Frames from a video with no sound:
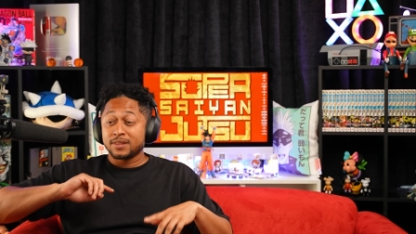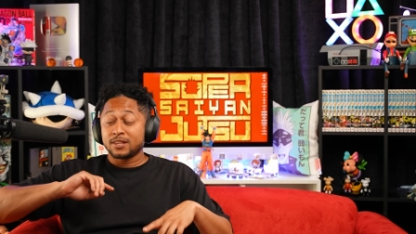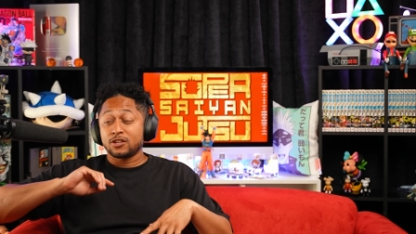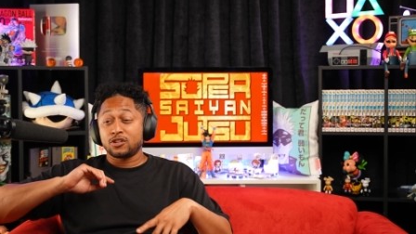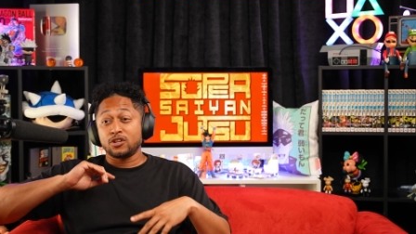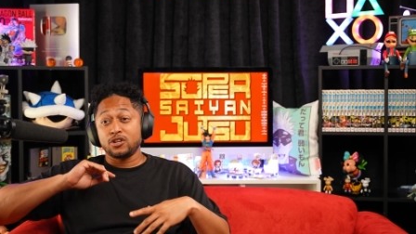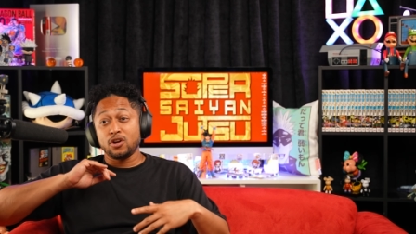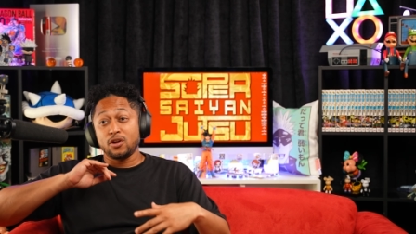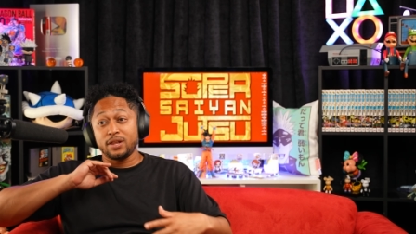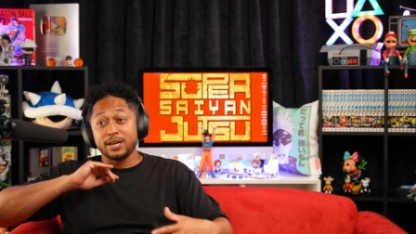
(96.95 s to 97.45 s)

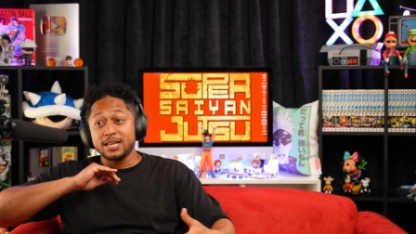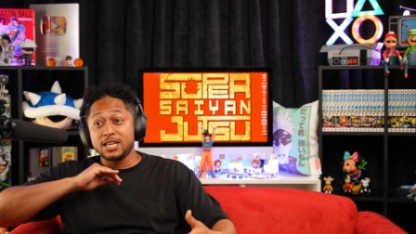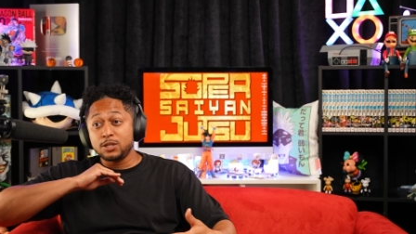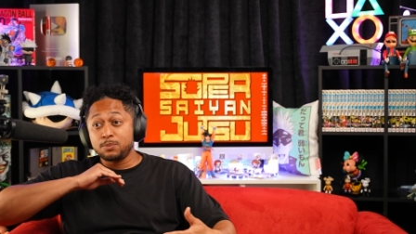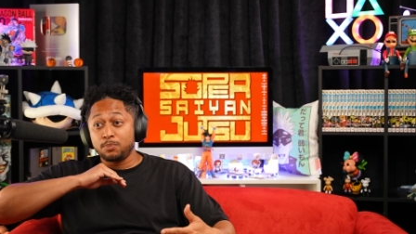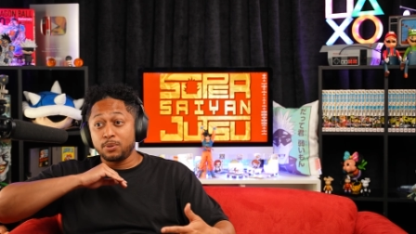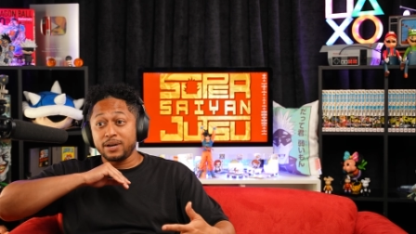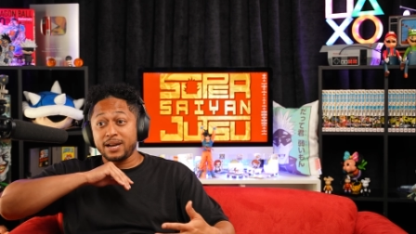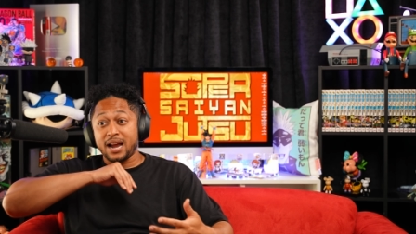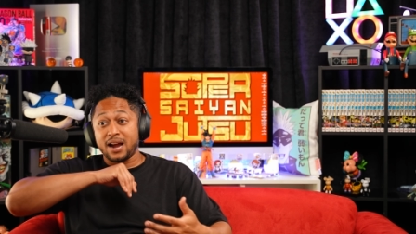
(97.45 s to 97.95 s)
To know that he's
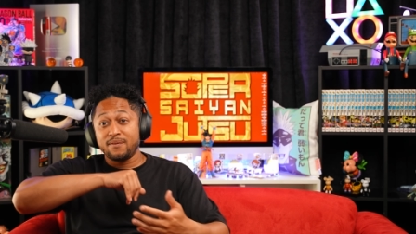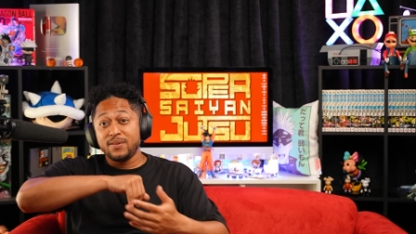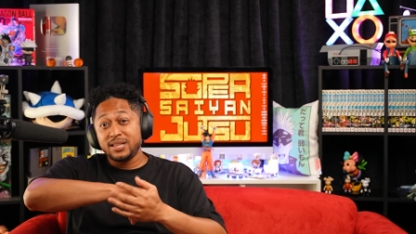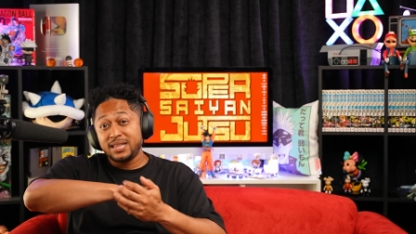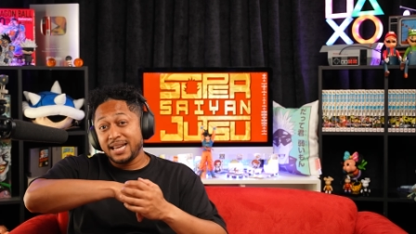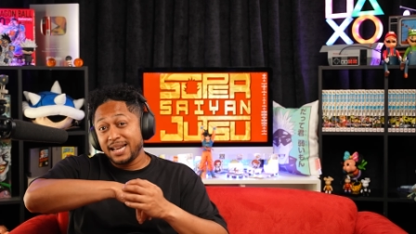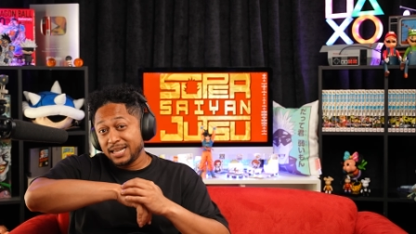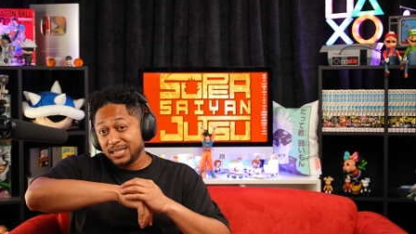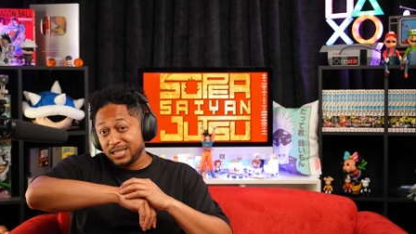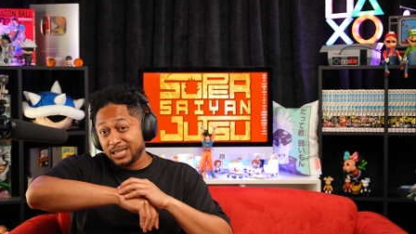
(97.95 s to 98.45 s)
put
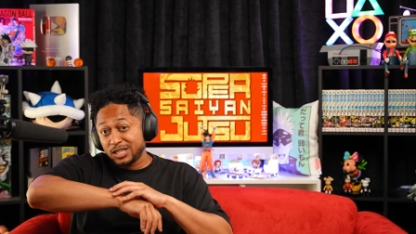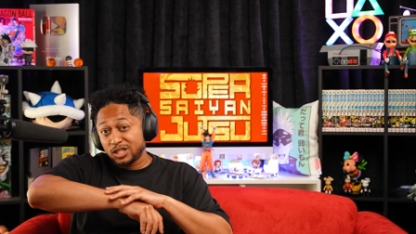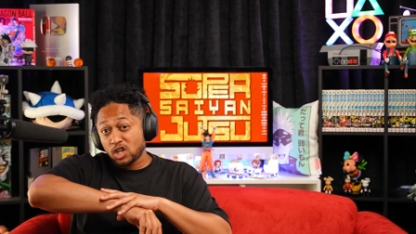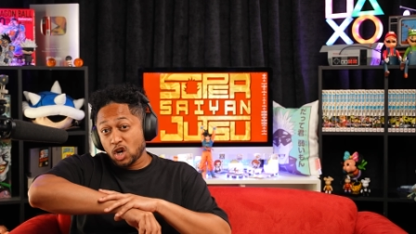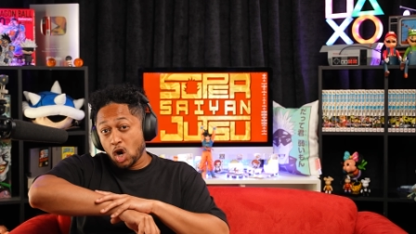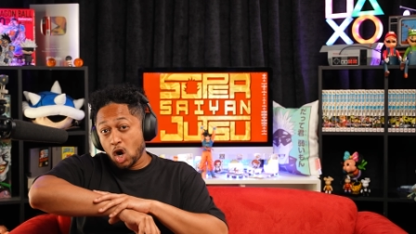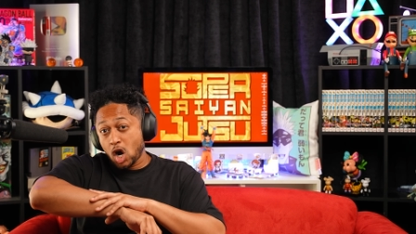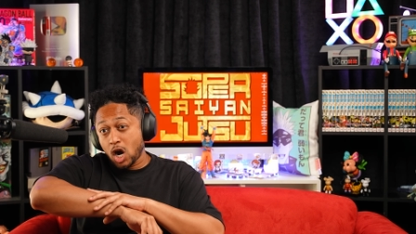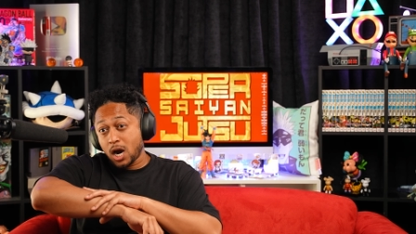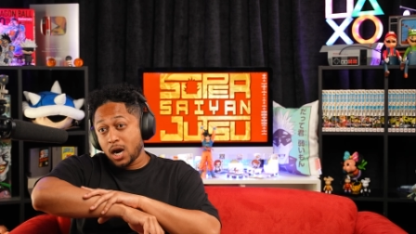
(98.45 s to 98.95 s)
everything into this
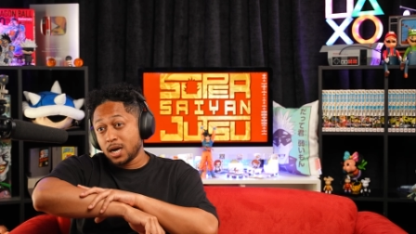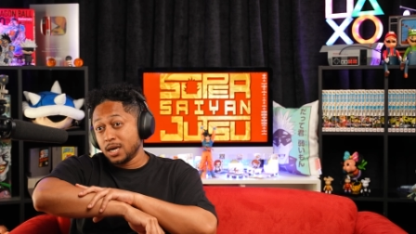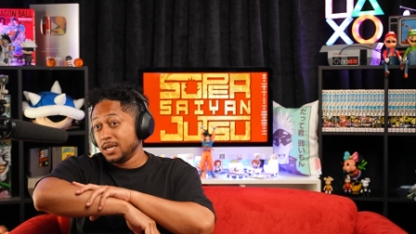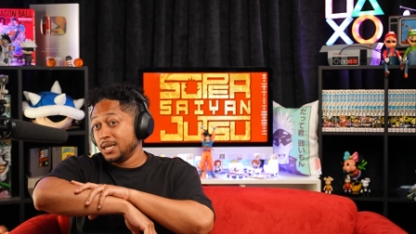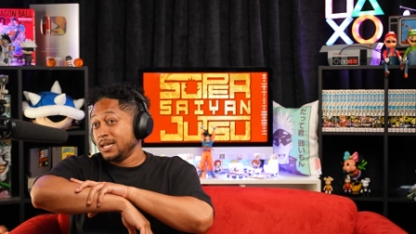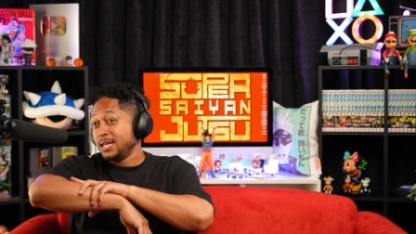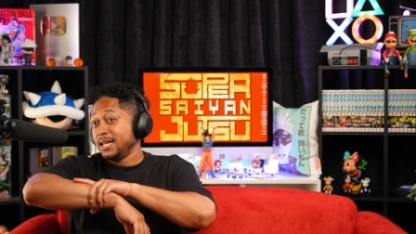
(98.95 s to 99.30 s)
car.